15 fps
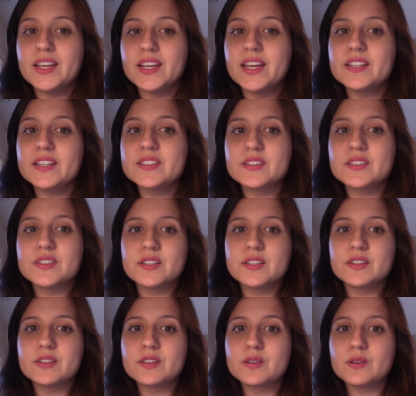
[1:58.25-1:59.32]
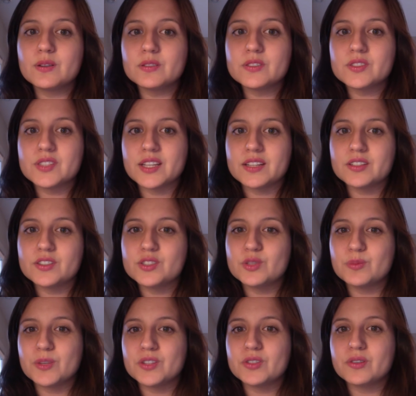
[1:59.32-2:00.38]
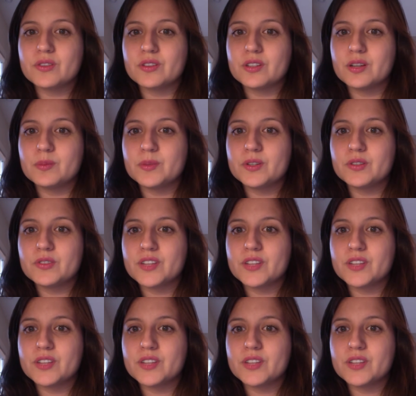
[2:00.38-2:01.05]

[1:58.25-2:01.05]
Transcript: It is considered the gold standard to measure the number of